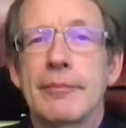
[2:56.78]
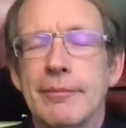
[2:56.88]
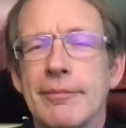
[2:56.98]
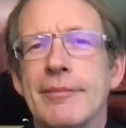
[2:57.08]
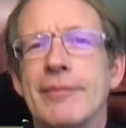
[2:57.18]

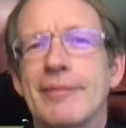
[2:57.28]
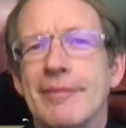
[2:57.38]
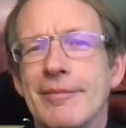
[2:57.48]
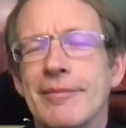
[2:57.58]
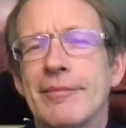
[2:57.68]

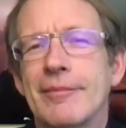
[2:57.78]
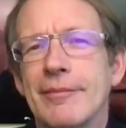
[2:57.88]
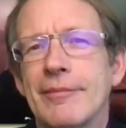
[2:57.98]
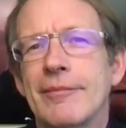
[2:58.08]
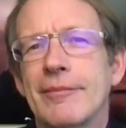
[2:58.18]

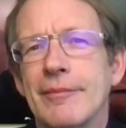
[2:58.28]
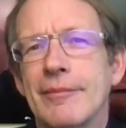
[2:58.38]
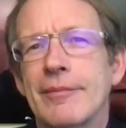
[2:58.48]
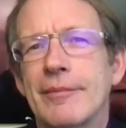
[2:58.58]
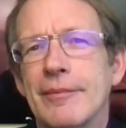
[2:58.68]

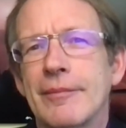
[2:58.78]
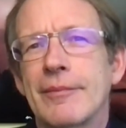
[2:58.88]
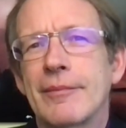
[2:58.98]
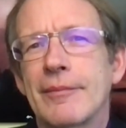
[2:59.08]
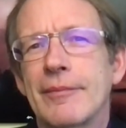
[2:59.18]

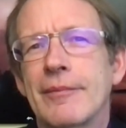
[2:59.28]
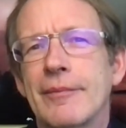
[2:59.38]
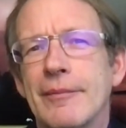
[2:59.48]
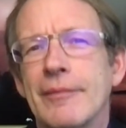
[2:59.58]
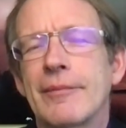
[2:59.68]

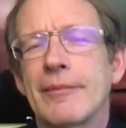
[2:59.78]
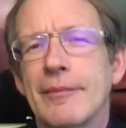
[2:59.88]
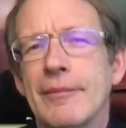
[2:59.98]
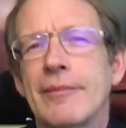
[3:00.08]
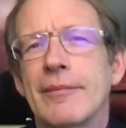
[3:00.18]

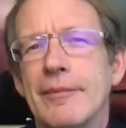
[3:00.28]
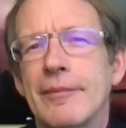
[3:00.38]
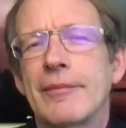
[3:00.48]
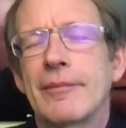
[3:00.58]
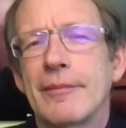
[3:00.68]

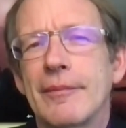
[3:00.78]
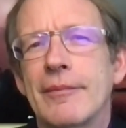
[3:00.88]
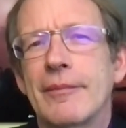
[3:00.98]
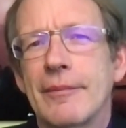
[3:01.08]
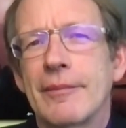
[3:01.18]

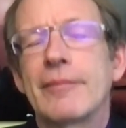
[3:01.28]
No words are spoken by the person on screen.